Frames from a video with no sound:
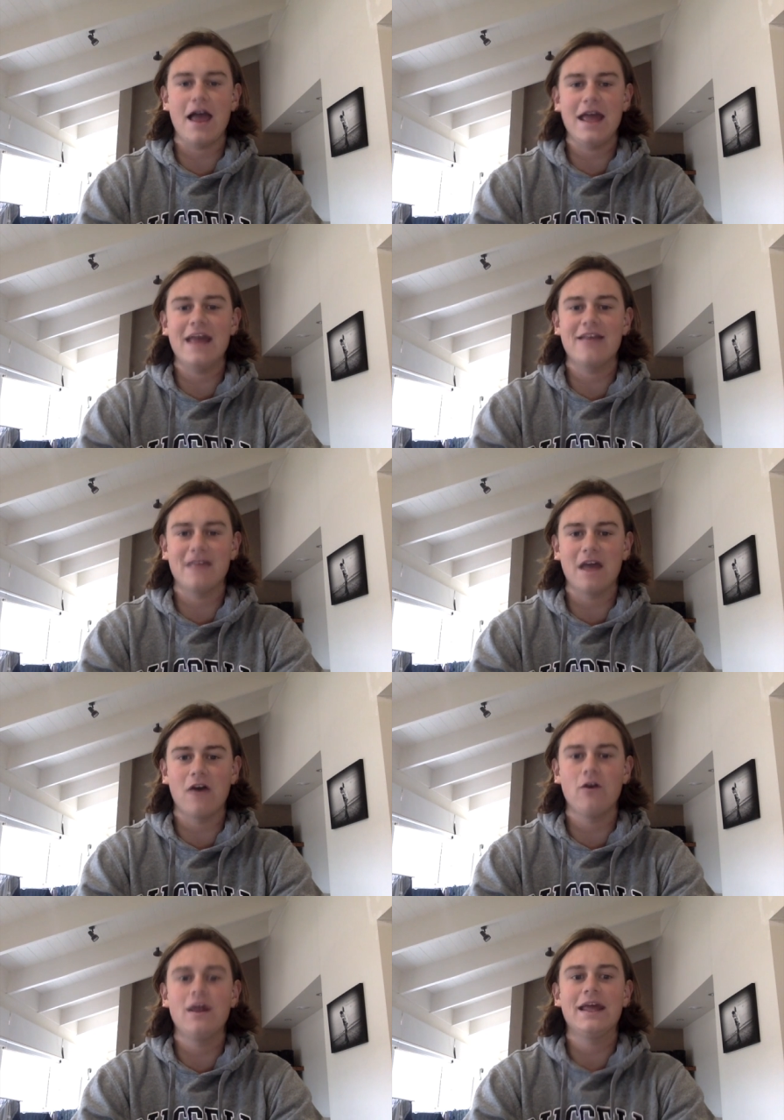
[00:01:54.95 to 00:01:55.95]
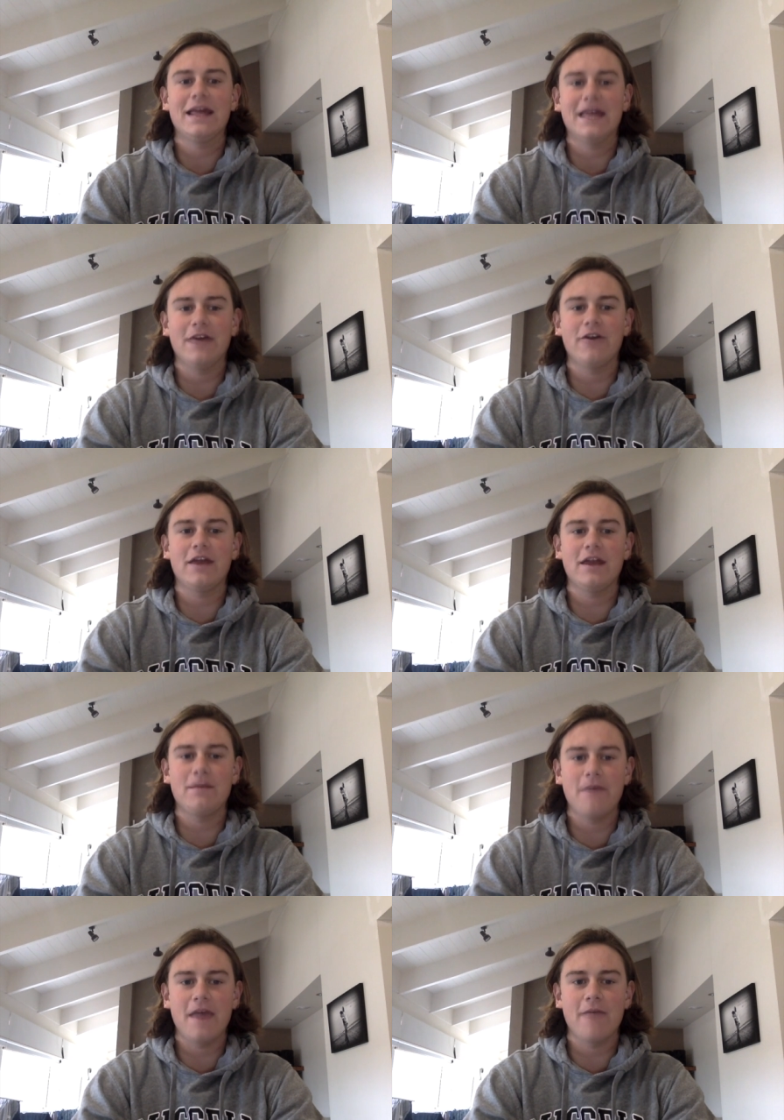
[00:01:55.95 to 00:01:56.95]
ESL, hearing
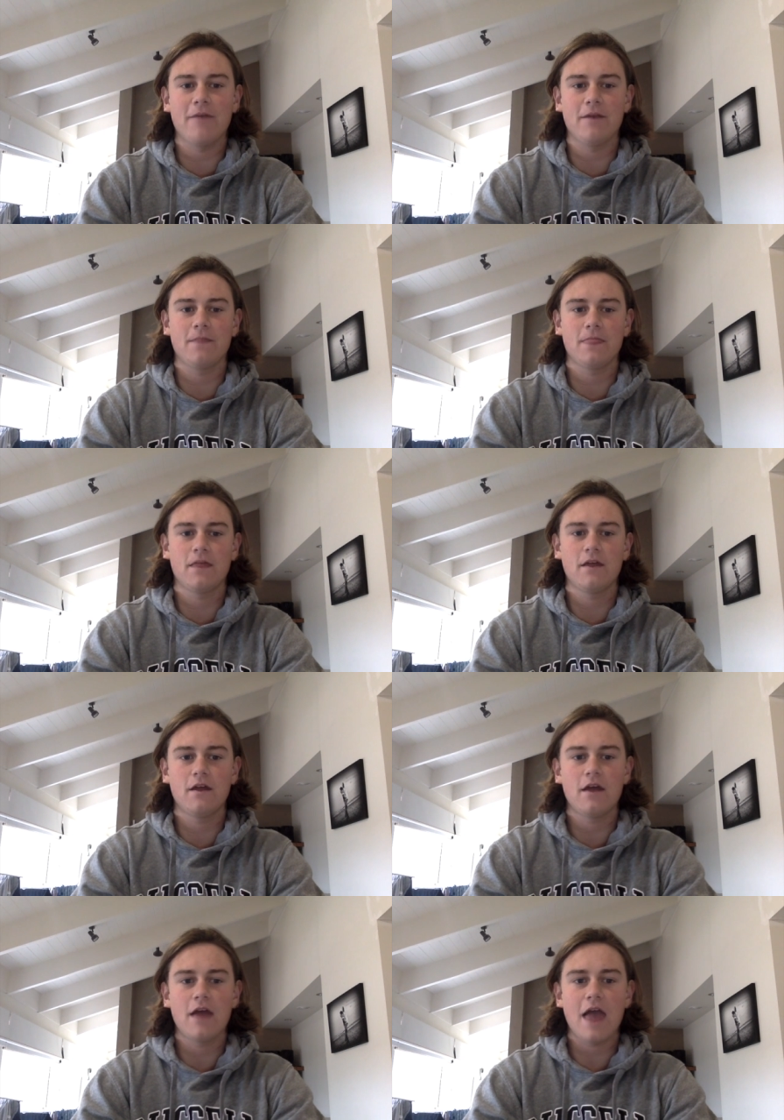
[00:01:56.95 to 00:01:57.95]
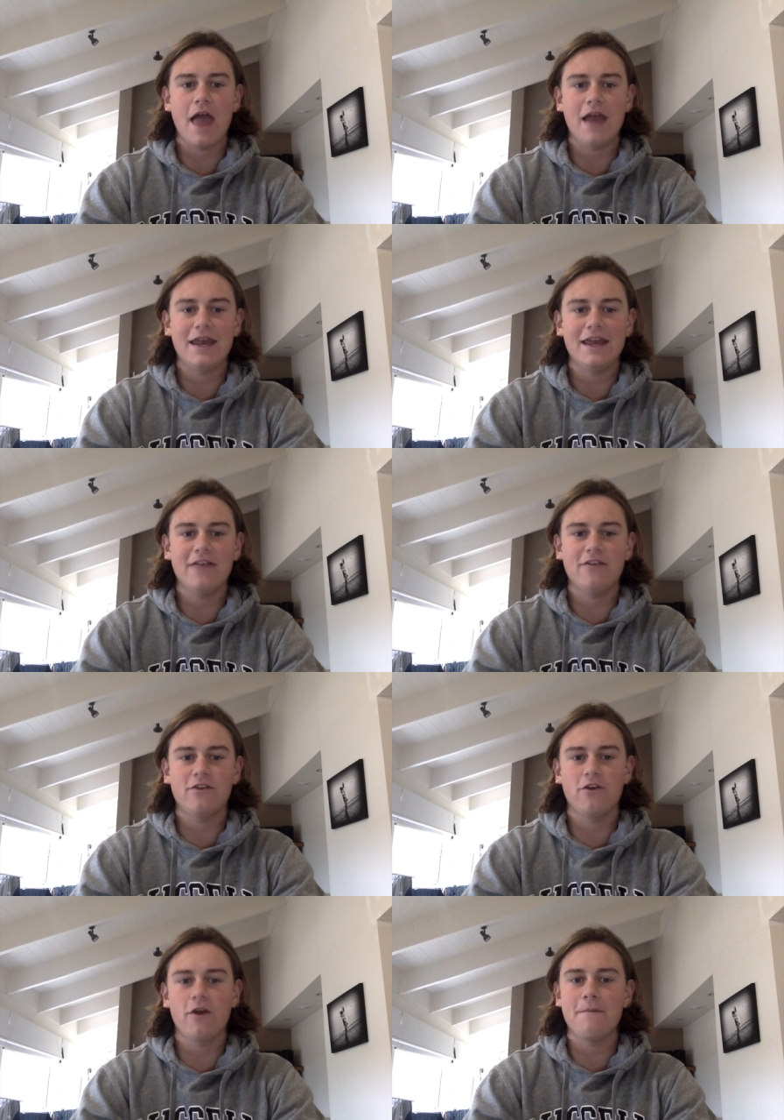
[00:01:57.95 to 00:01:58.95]
impairment, and needs
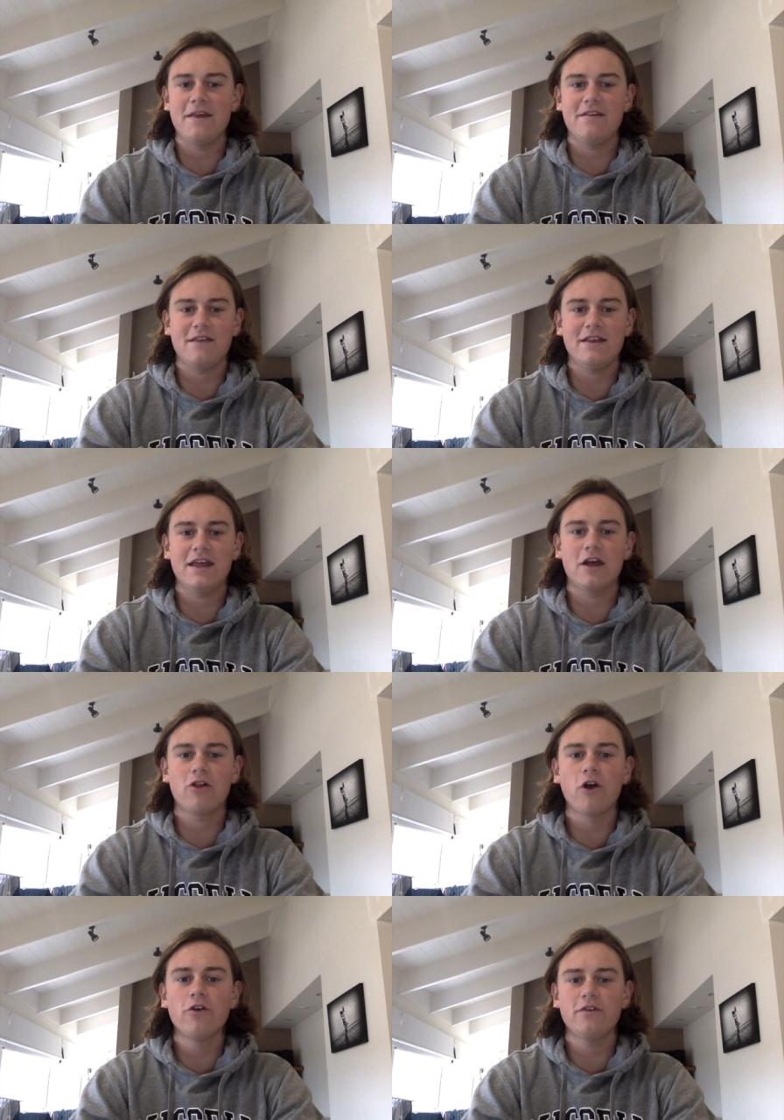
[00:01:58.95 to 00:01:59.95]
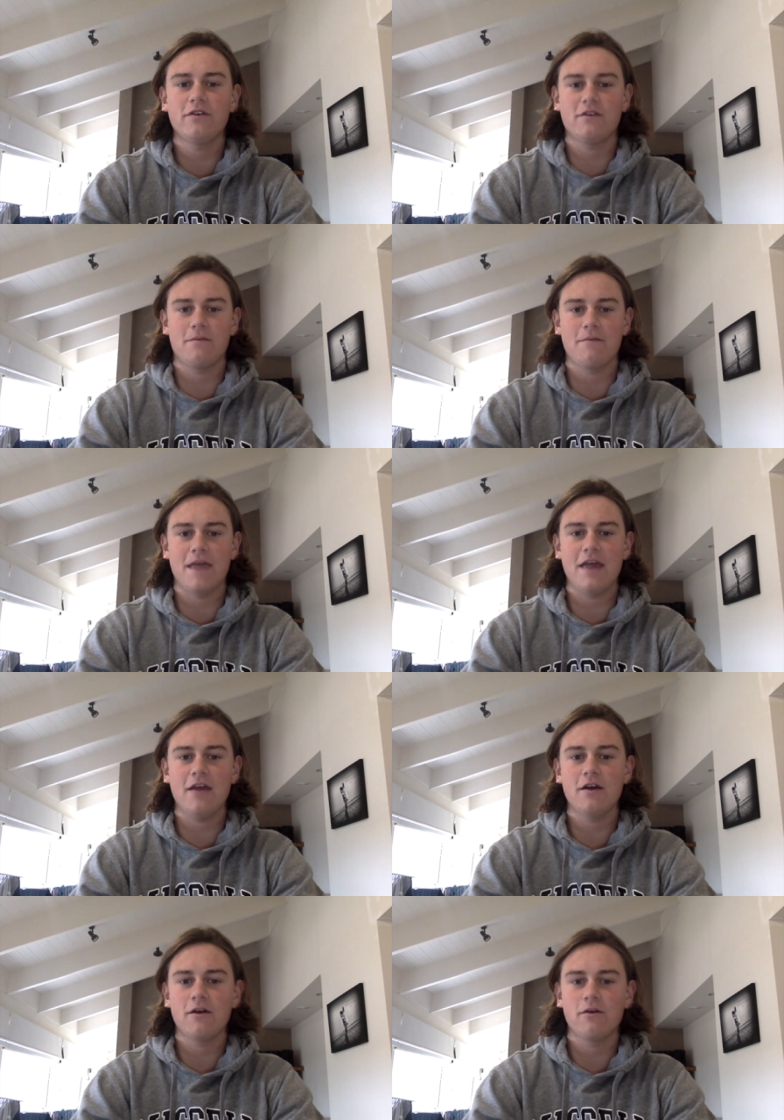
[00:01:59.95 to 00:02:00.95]
to be sitting closest to me
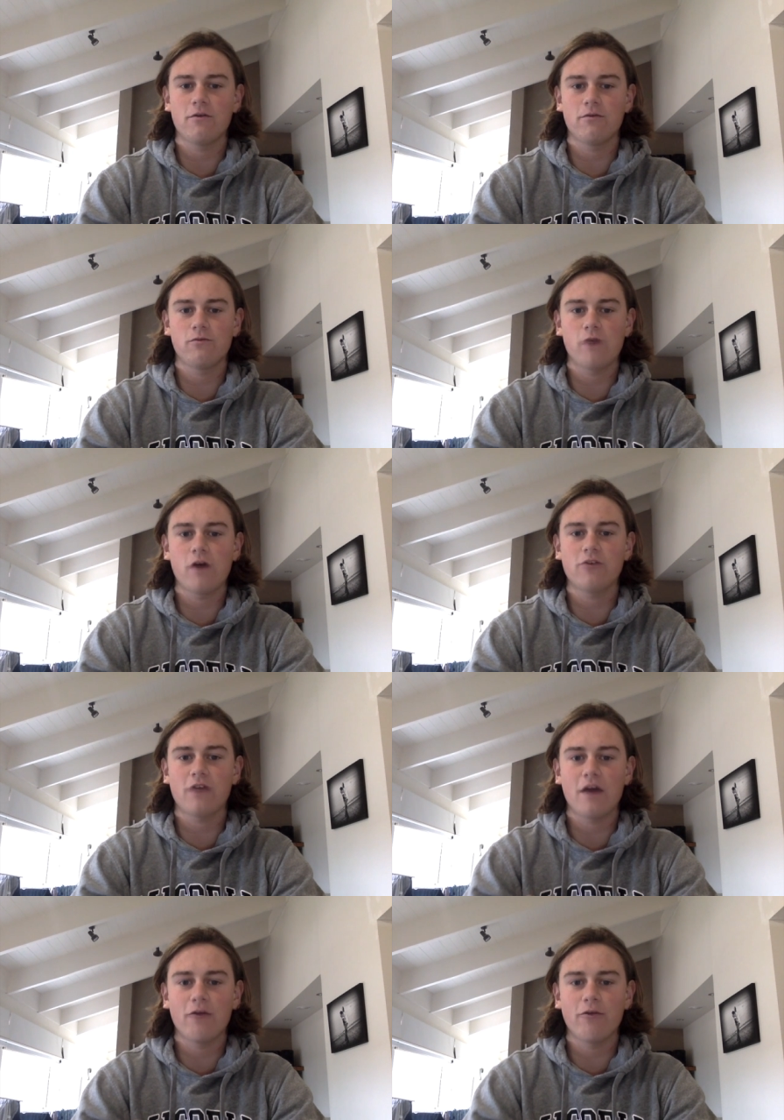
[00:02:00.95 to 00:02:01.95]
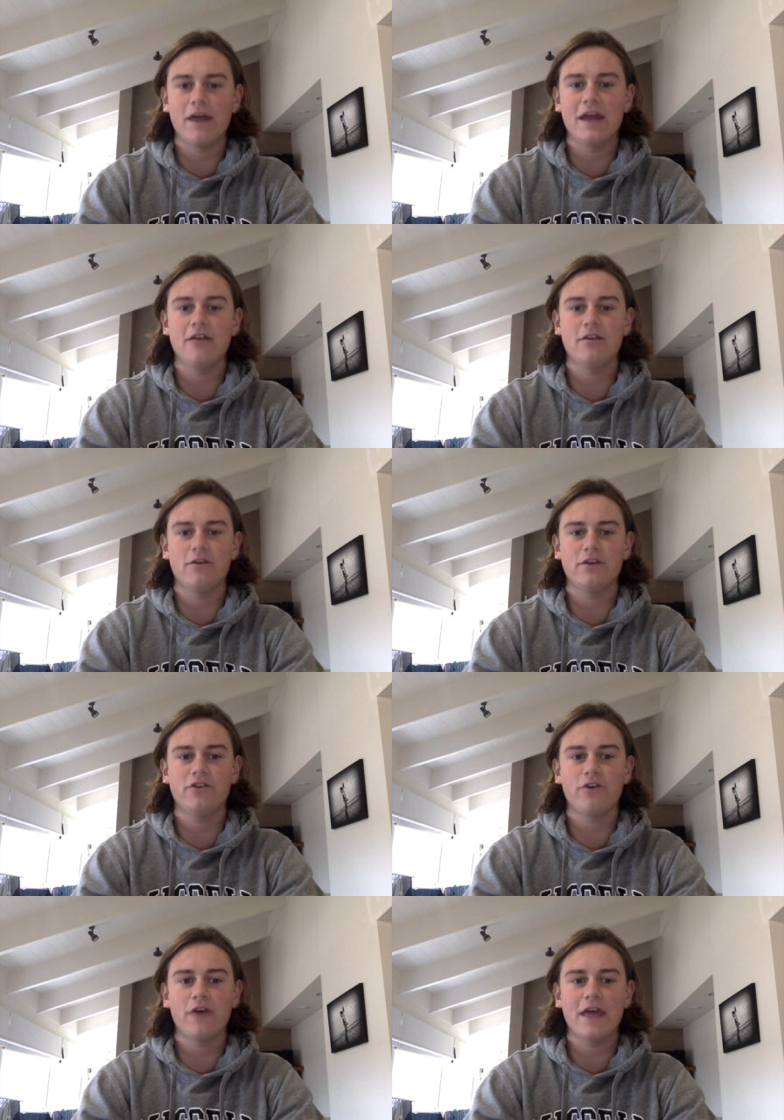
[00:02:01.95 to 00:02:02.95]
whilst I read to
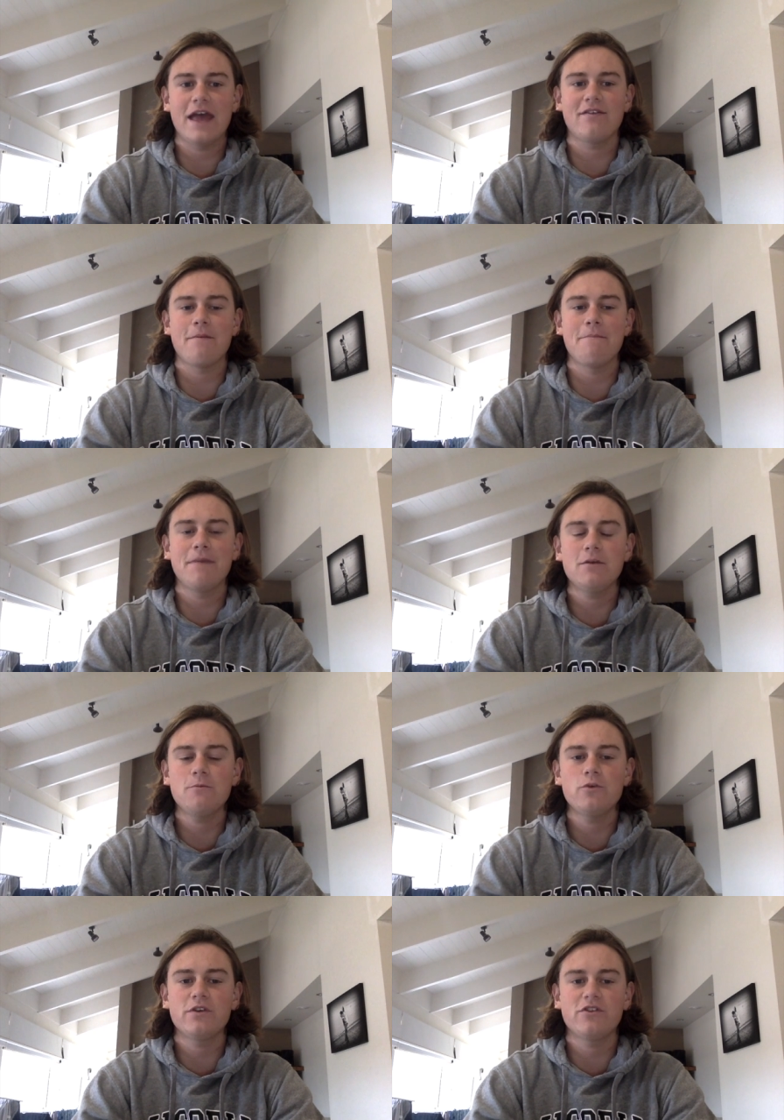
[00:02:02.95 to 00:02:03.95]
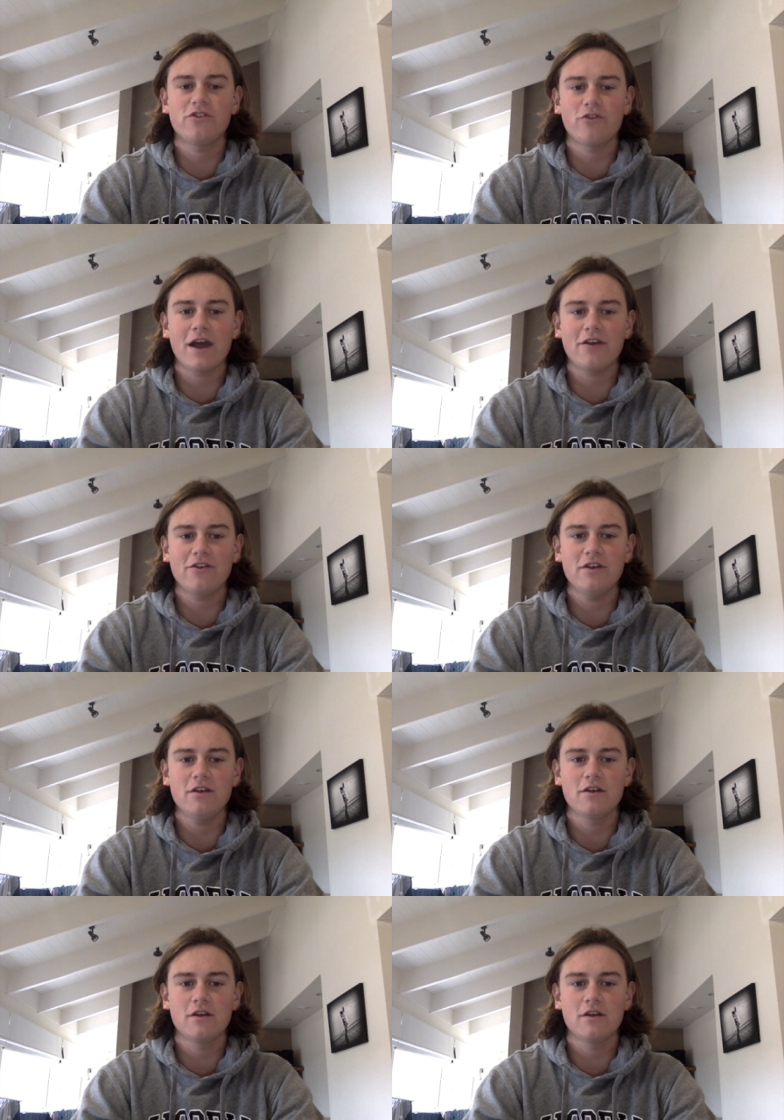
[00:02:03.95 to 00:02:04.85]
ensure he has a minimal distraction,